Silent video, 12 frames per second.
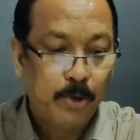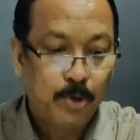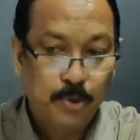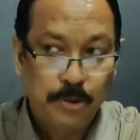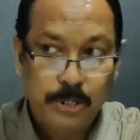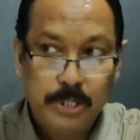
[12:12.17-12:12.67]

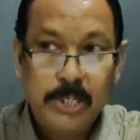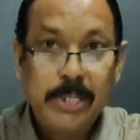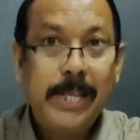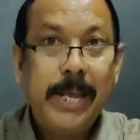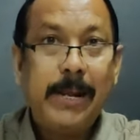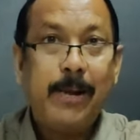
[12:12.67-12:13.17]
So, this is
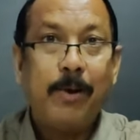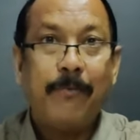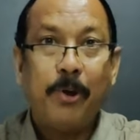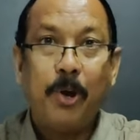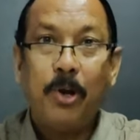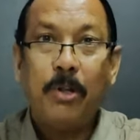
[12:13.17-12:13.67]
the end of
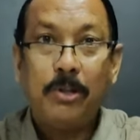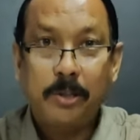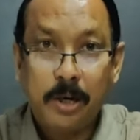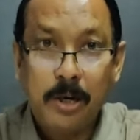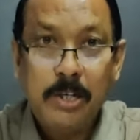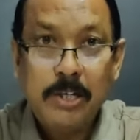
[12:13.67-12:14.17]
your
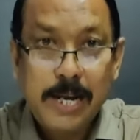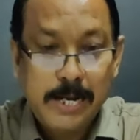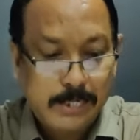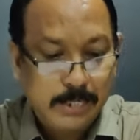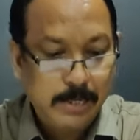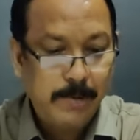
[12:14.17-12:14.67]
third
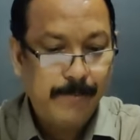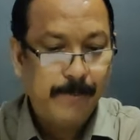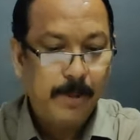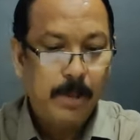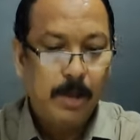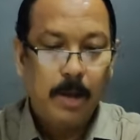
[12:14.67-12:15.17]
stanza.
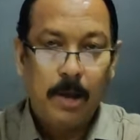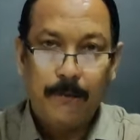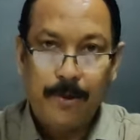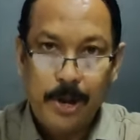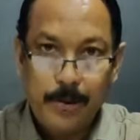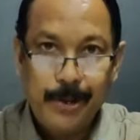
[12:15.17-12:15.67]

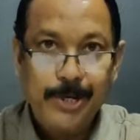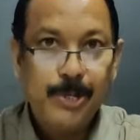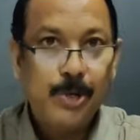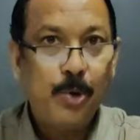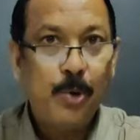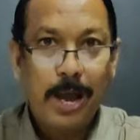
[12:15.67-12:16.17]
We are going
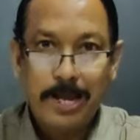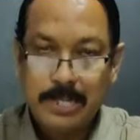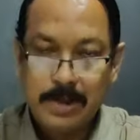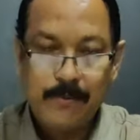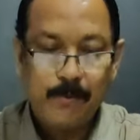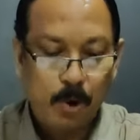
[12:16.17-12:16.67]
slow as
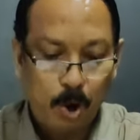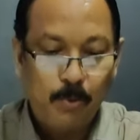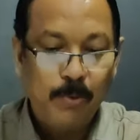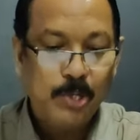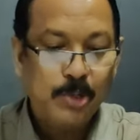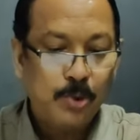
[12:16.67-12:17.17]
I've
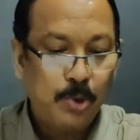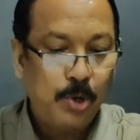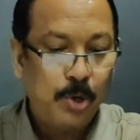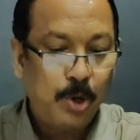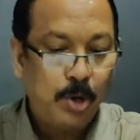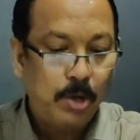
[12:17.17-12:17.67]
always told
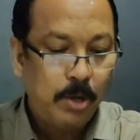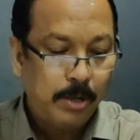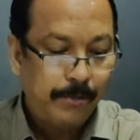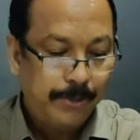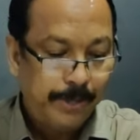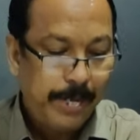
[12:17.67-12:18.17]
you all.
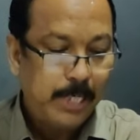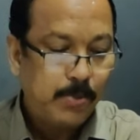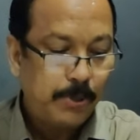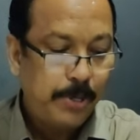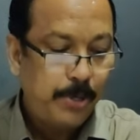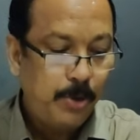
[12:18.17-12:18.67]
The next
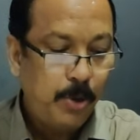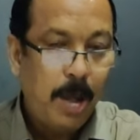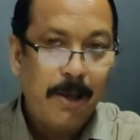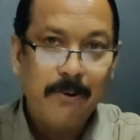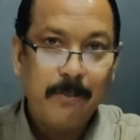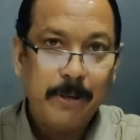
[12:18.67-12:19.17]
video,
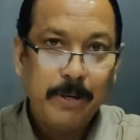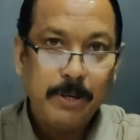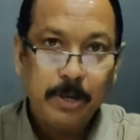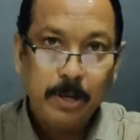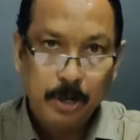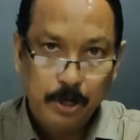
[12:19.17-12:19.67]
I will be
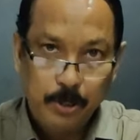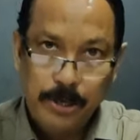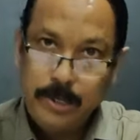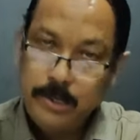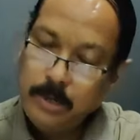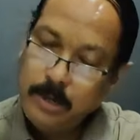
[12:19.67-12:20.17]

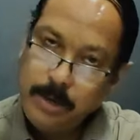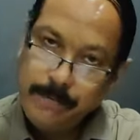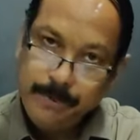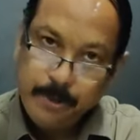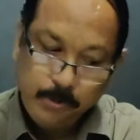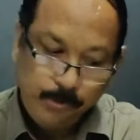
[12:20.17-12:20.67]
doing the
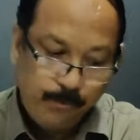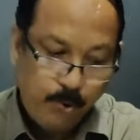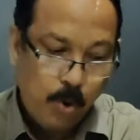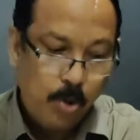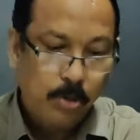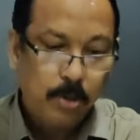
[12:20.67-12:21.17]

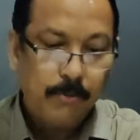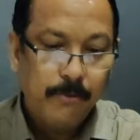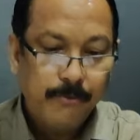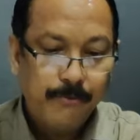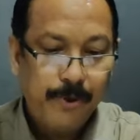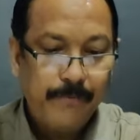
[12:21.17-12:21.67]
fourth,
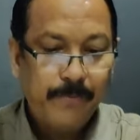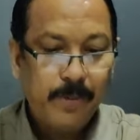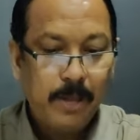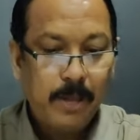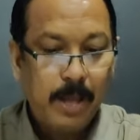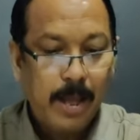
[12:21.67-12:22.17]
fifth,
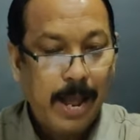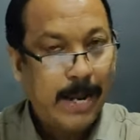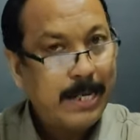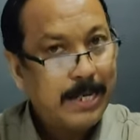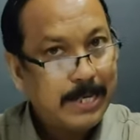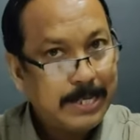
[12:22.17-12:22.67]

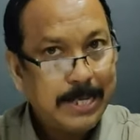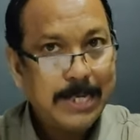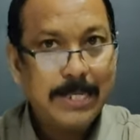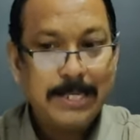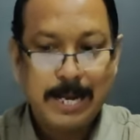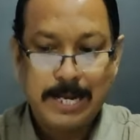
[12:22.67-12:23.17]
and
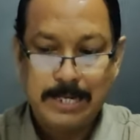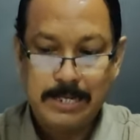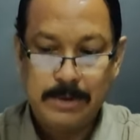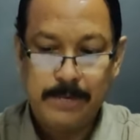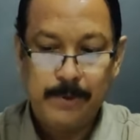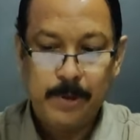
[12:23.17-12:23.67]
sixth
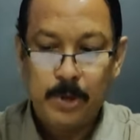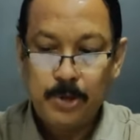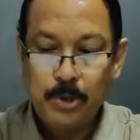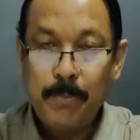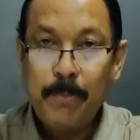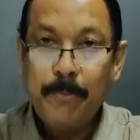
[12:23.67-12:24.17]
stanza. So,